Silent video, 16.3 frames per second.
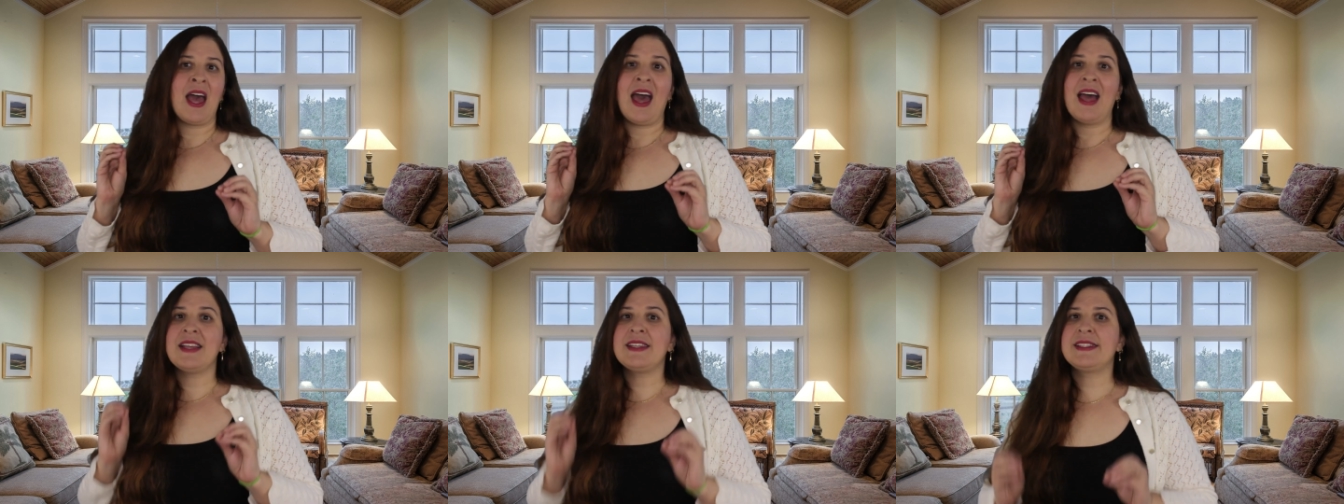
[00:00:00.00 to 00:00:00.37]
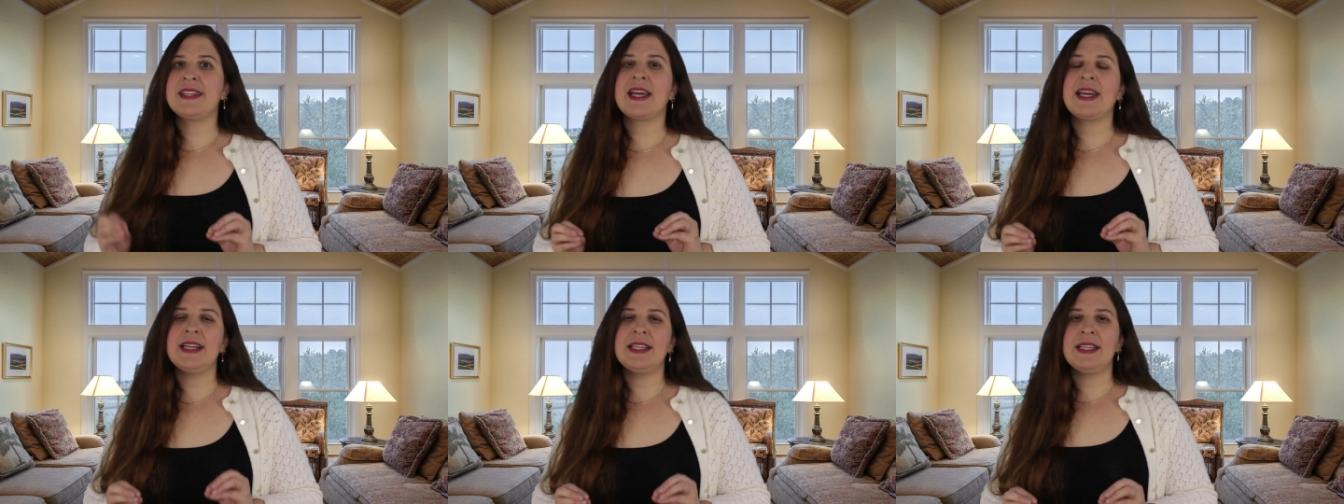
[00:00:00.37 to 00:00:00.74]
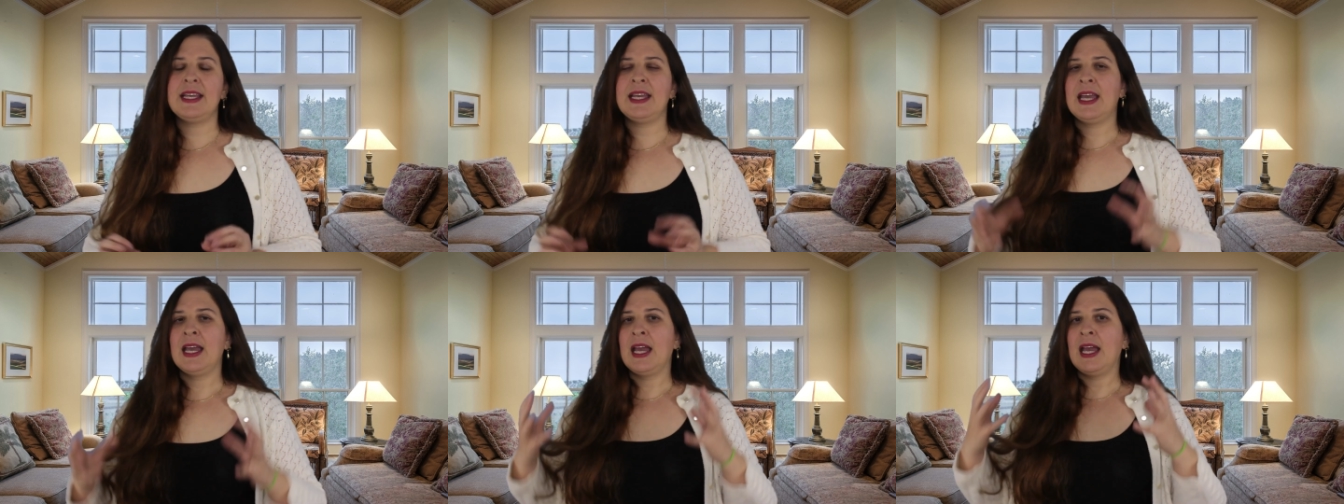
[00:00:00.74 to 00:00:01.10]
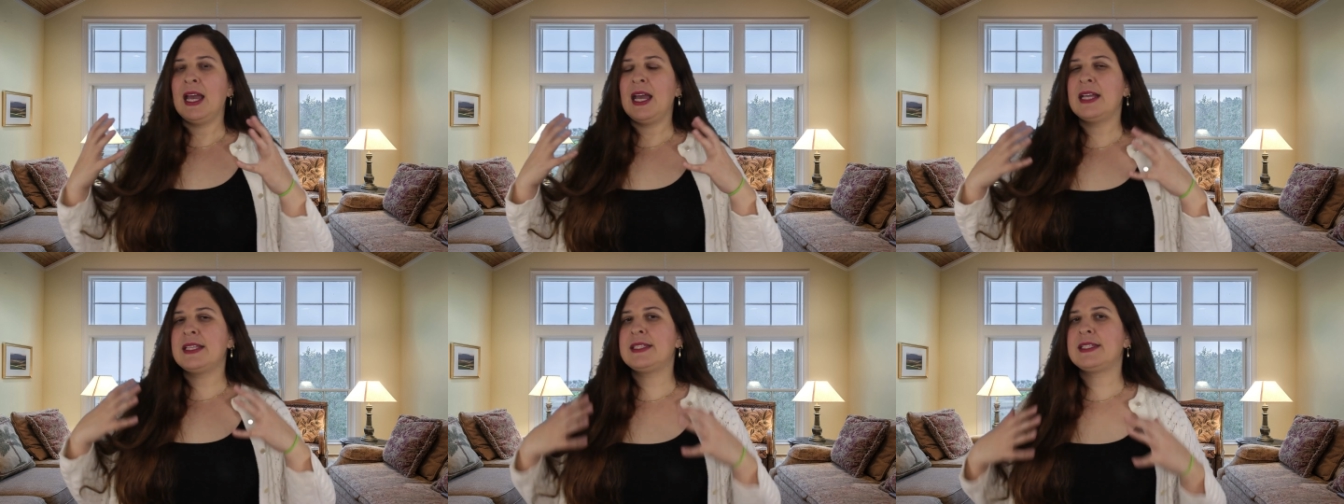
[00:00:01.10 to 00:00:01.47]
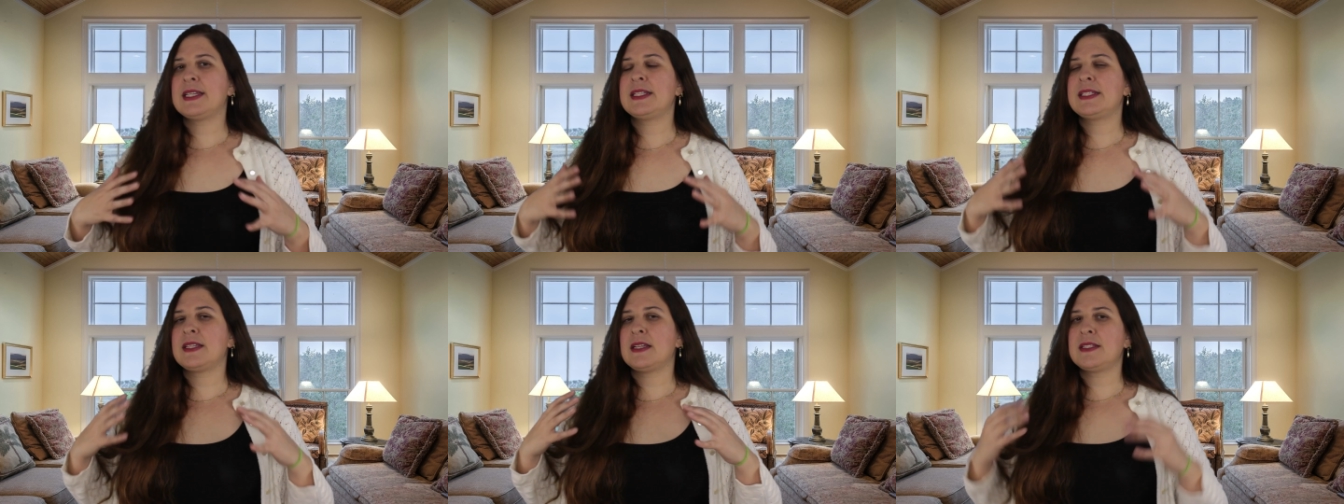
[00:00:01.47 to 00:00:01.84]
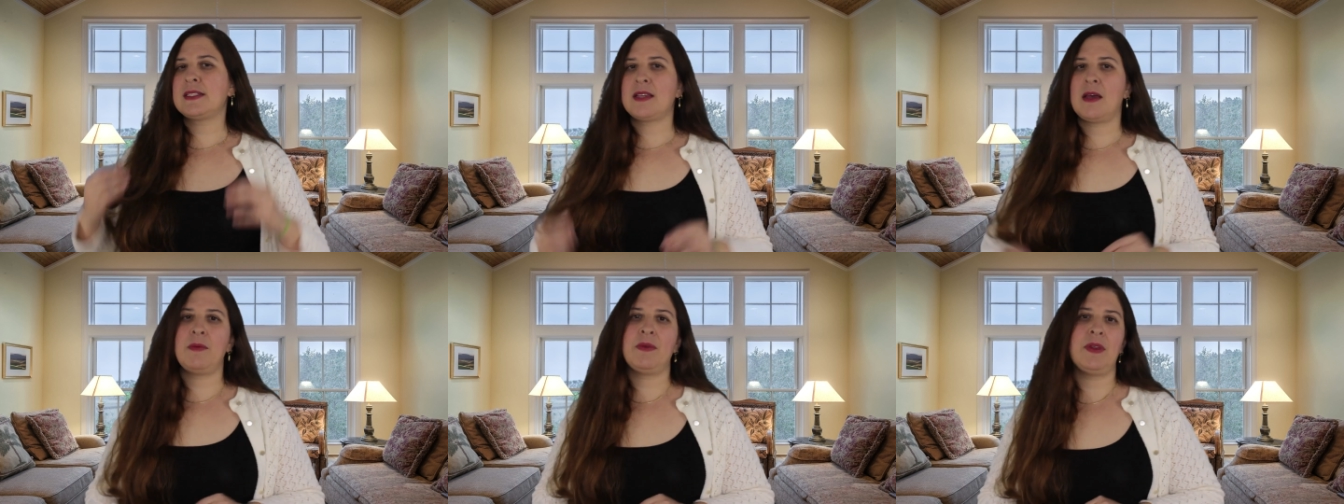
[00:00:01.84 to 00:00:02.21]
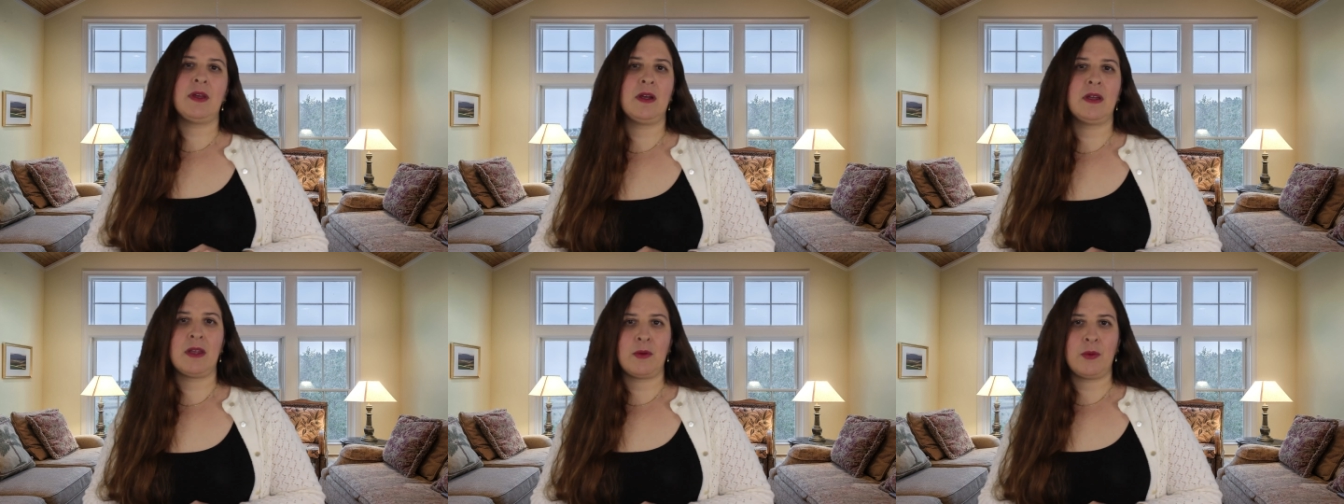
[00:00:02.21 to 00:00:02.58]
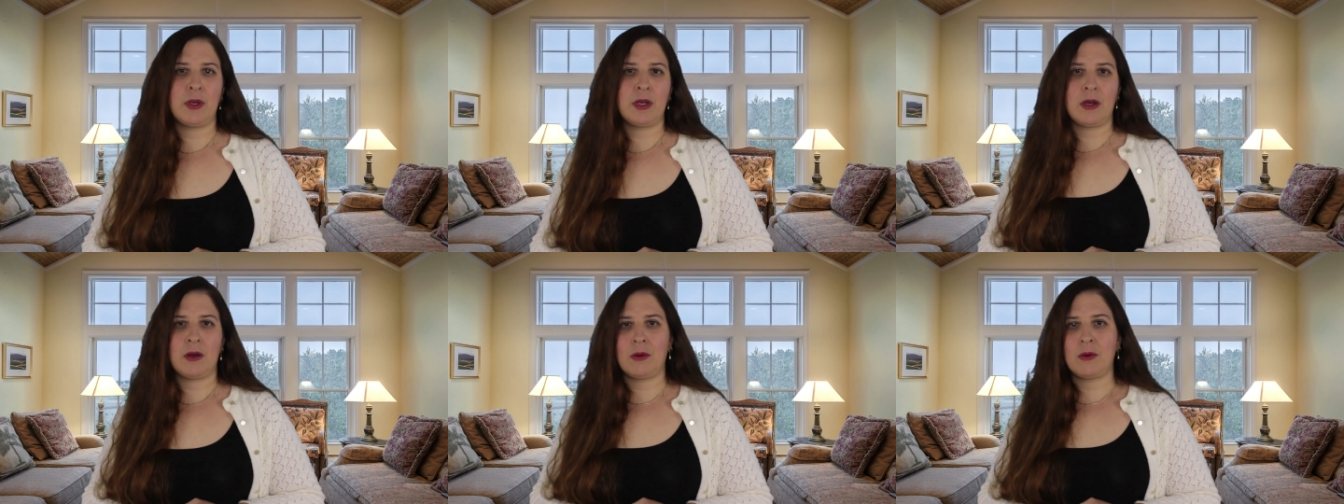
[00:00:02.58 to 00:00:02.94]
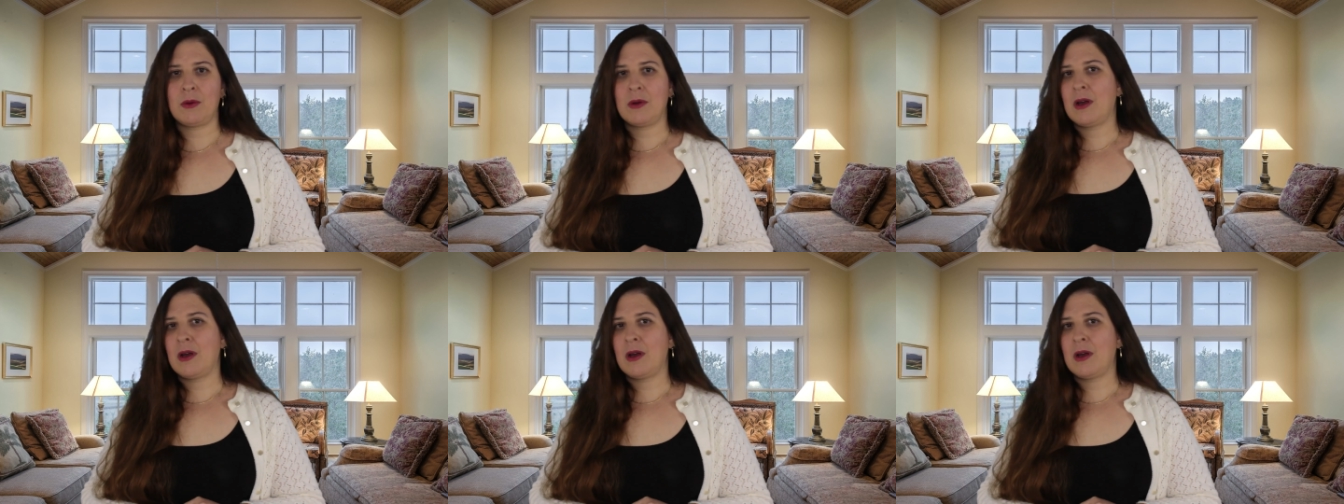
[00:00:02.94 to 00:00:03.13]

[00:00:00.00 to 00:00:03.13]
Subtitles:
And secondly, it sits on something that we know.